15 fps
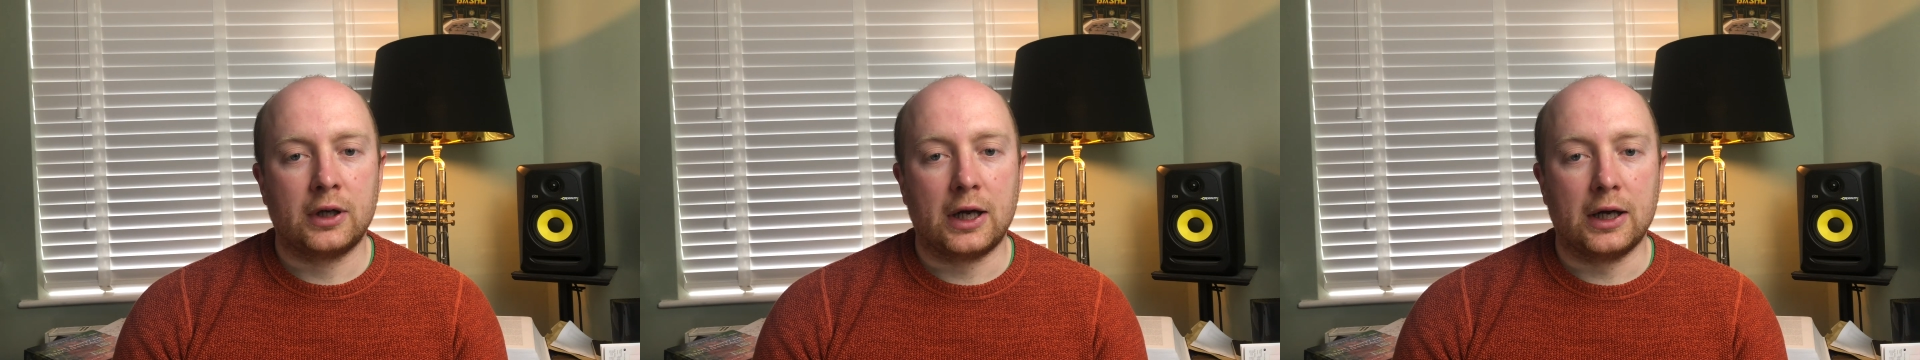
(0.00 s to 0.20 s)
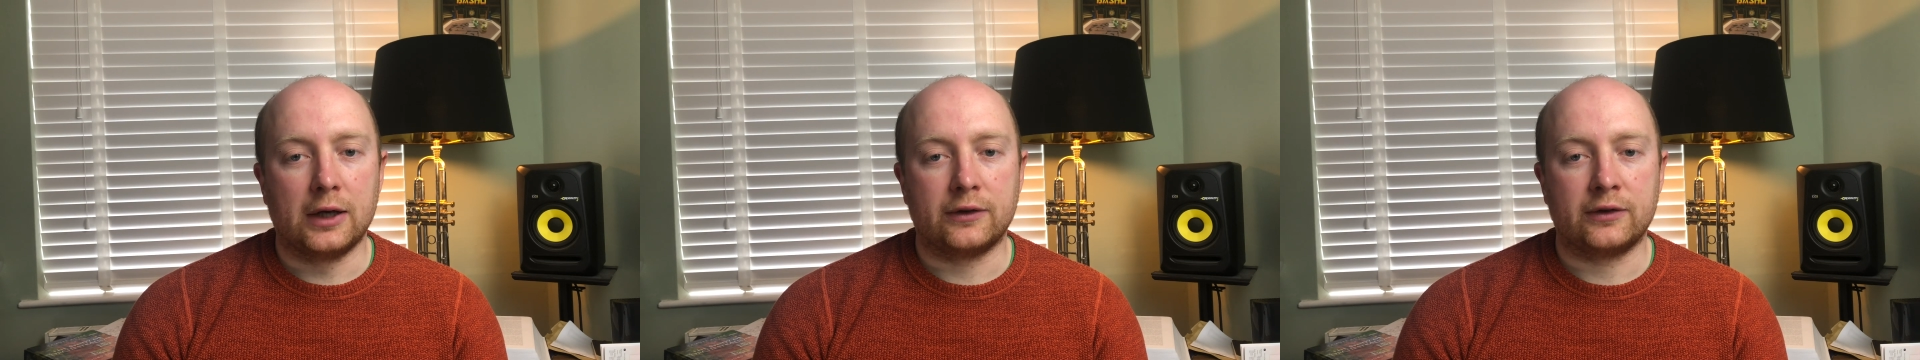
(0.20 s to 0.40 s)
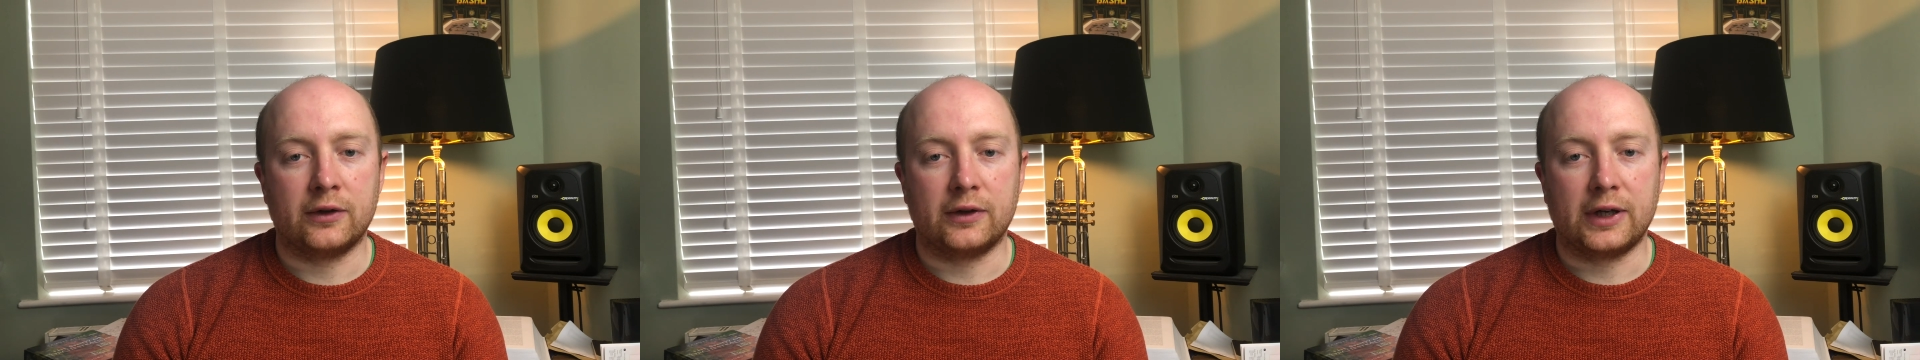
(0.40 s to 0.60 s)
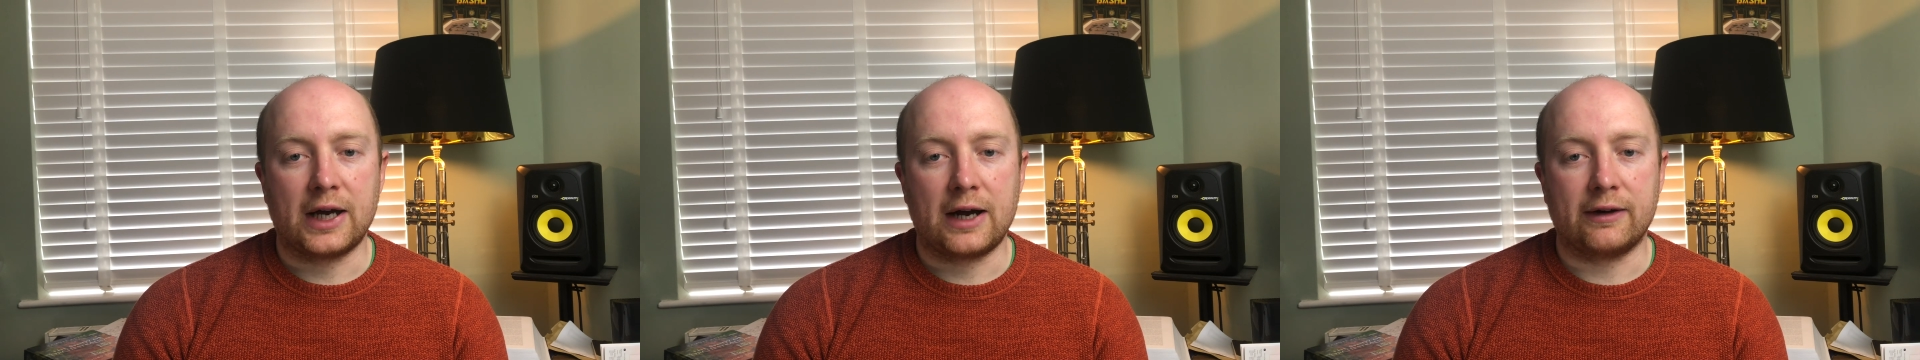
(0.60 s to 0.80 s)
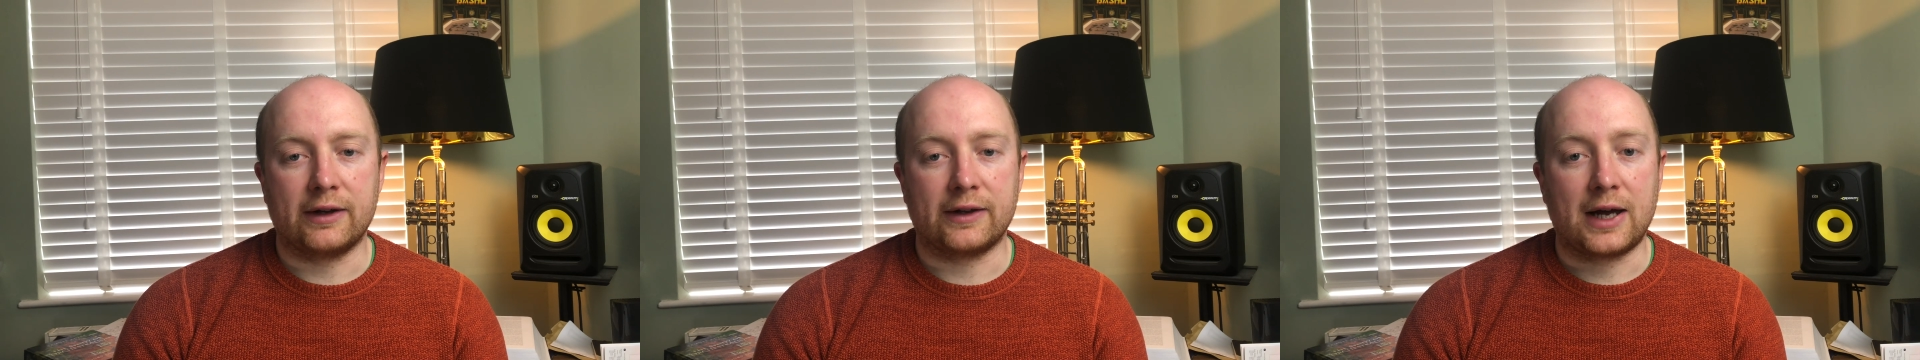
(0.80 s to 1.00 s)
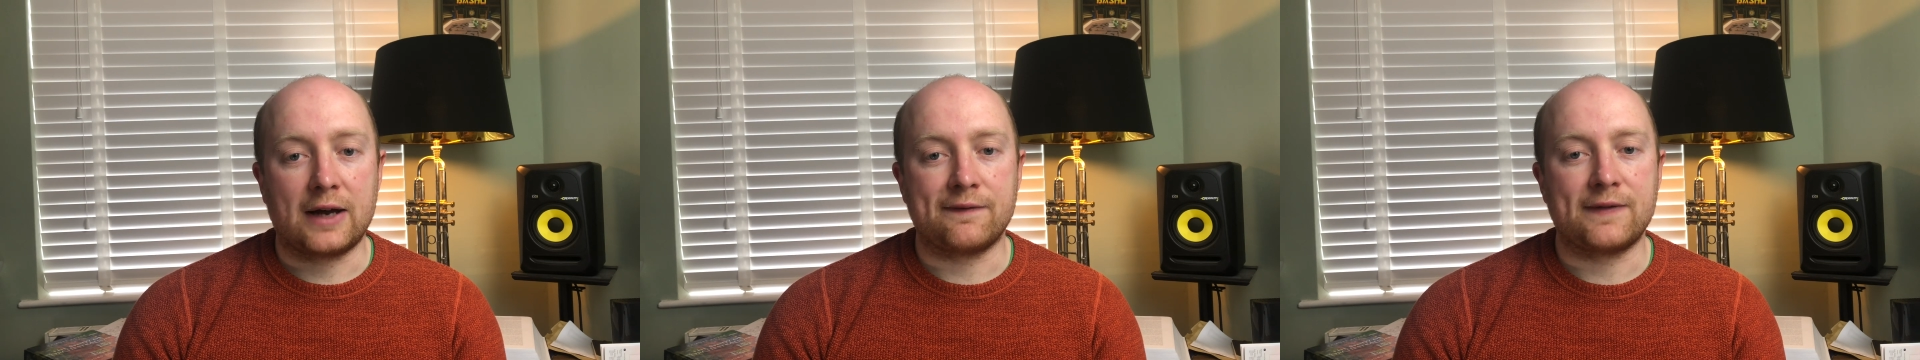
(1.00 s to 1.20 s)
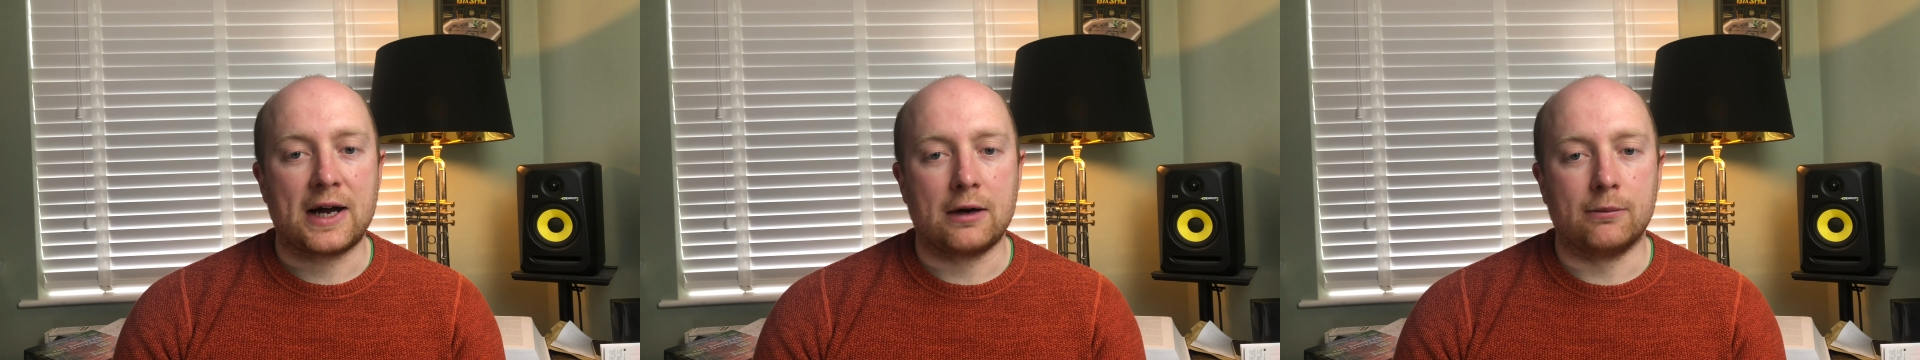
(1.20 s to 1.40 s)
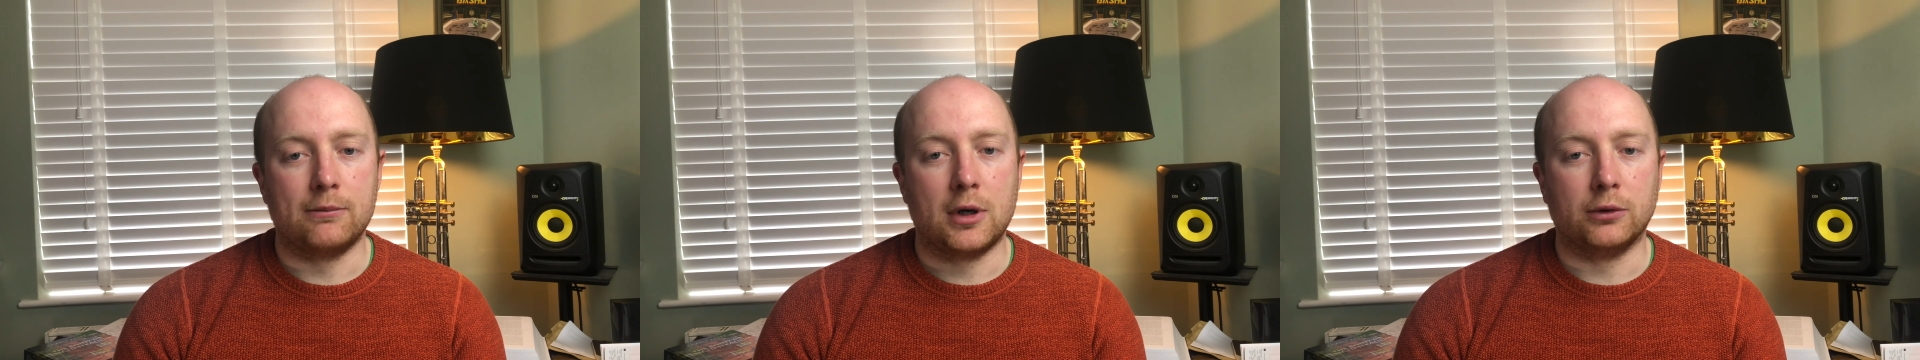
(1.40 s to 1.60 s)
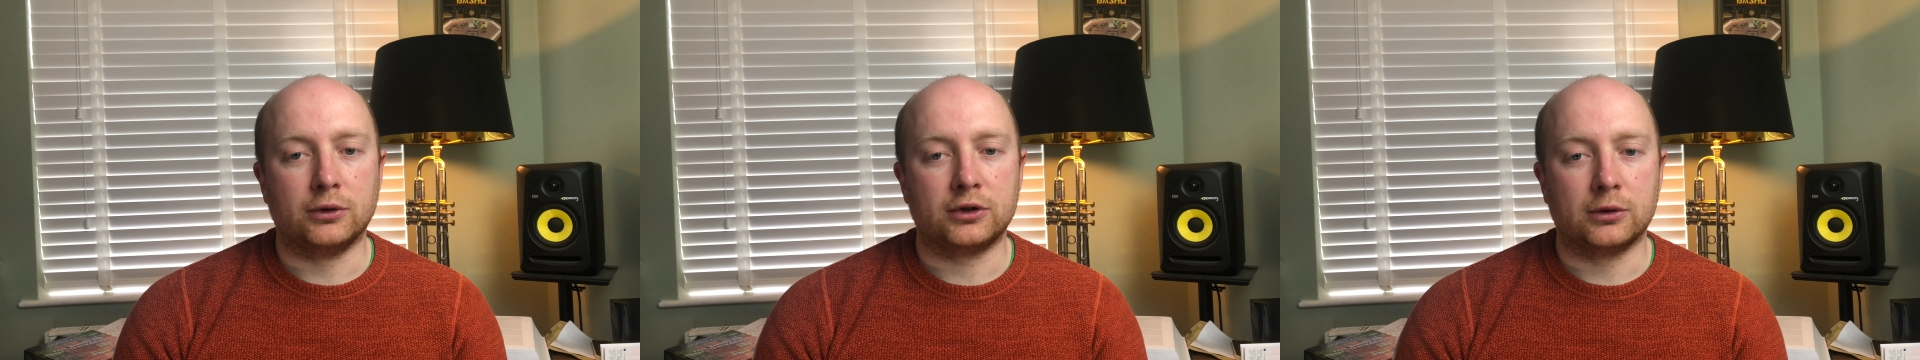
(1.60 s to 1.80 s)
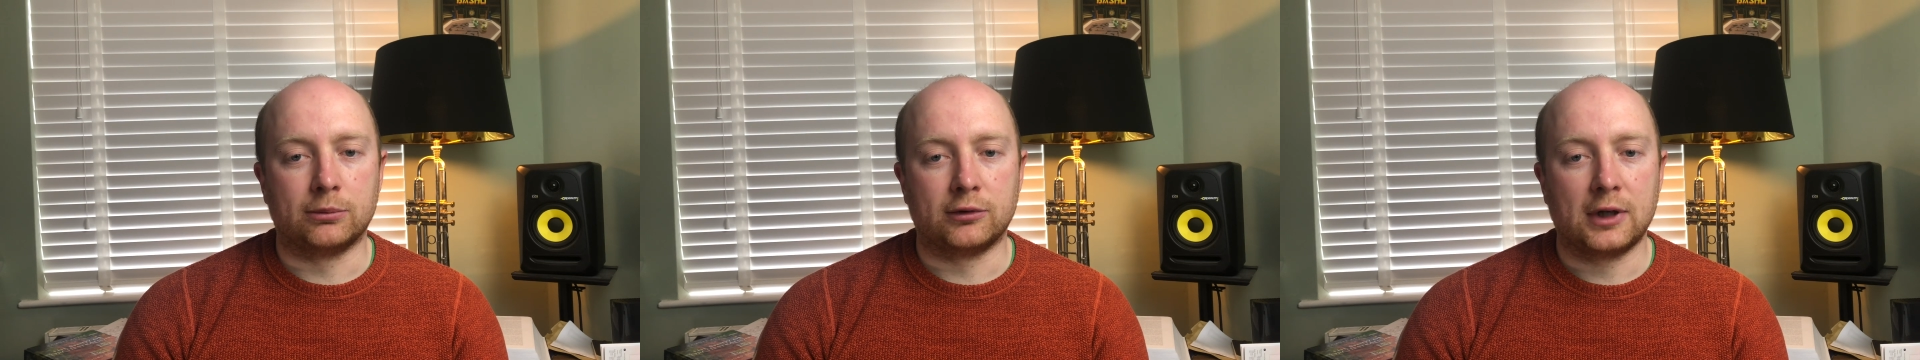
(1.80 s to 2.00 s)
to the area that I found
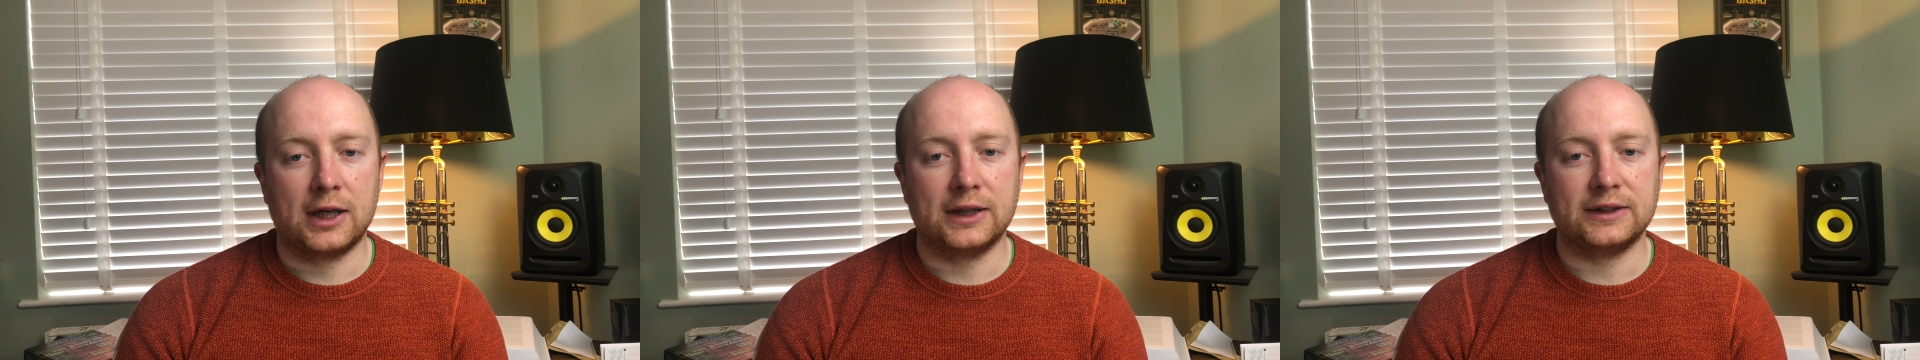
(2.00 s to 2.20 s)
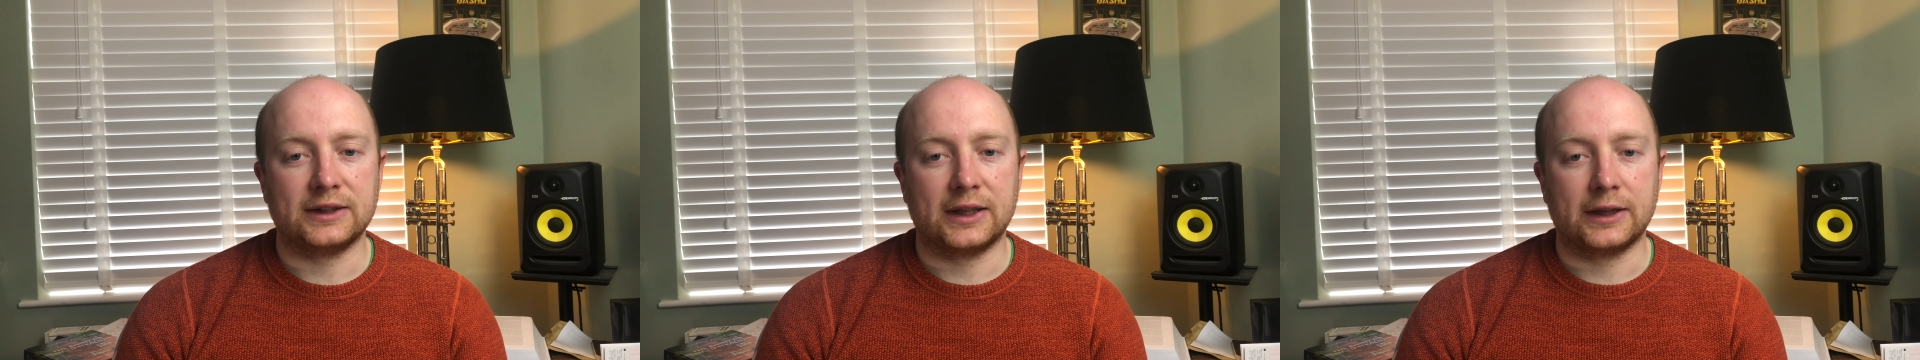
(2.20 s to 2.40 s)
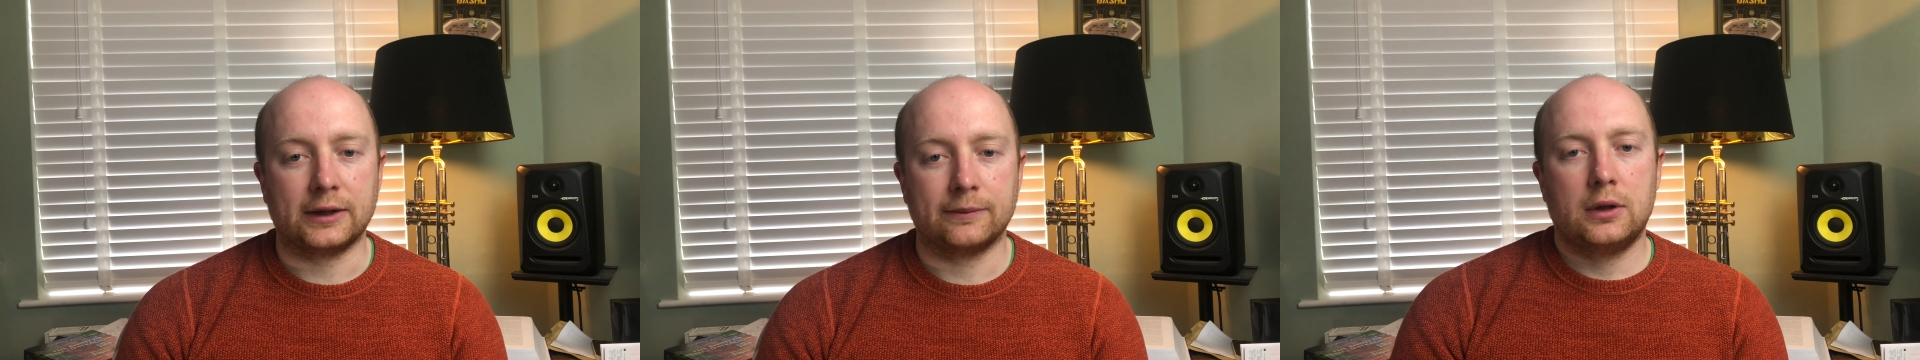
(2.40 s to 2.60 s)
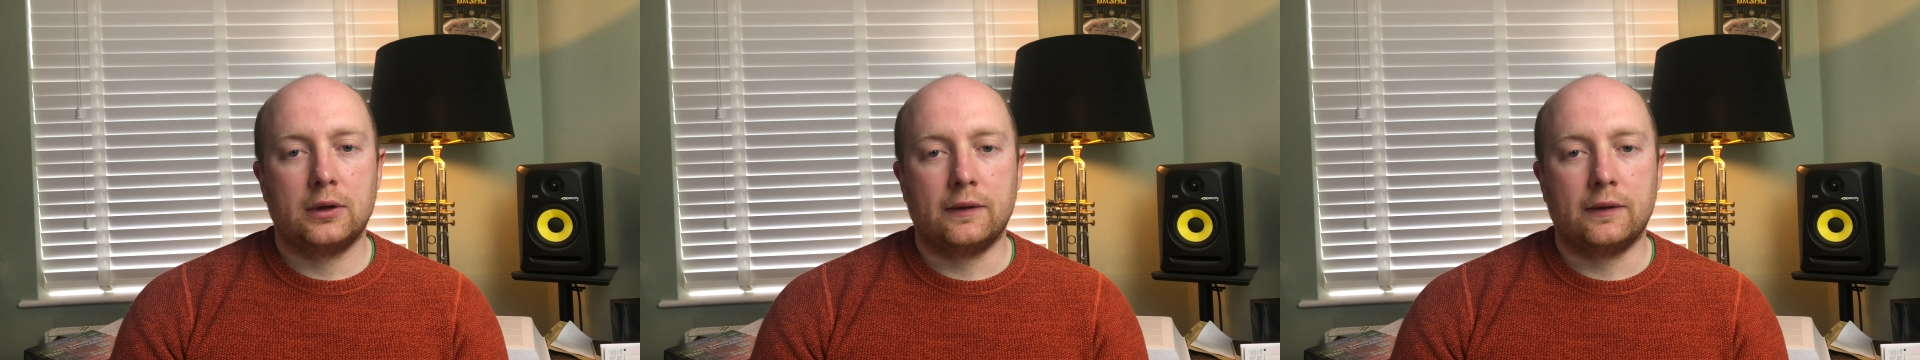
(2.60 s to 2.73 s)
most surprising.